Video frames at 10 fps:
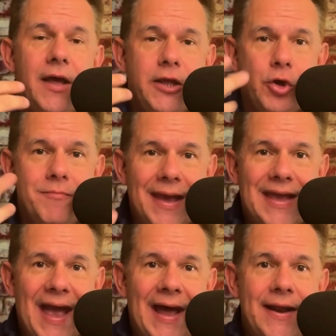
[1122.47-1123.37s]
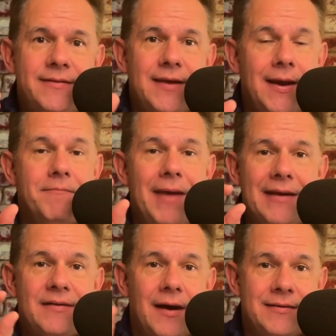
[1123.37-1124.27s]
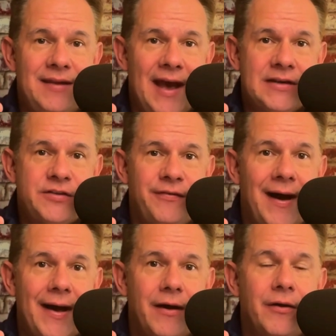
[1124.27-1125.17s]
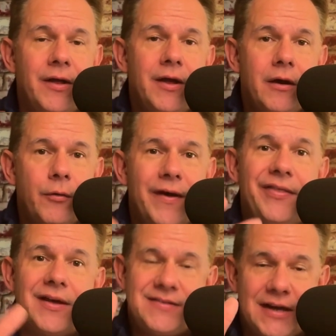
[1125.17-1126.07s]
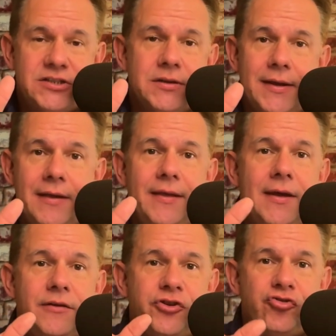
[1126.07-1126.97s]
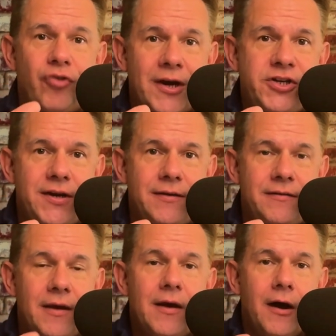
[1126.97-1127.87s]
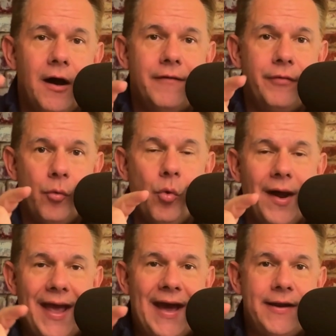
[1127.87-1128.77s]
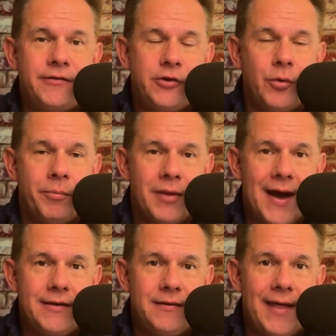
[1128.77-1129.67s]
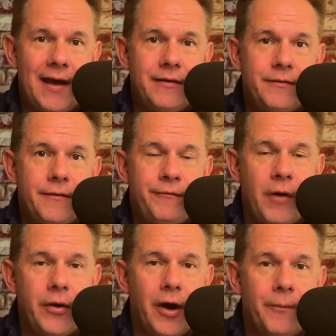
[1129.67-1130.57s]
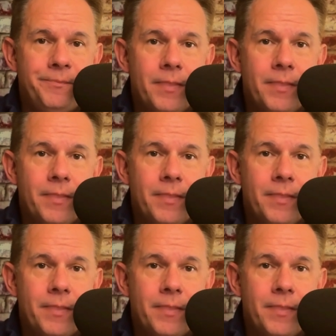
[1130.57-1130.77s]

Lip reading: You make edits and it makes a text file with essentially the instructions of what edits you apply to that photo.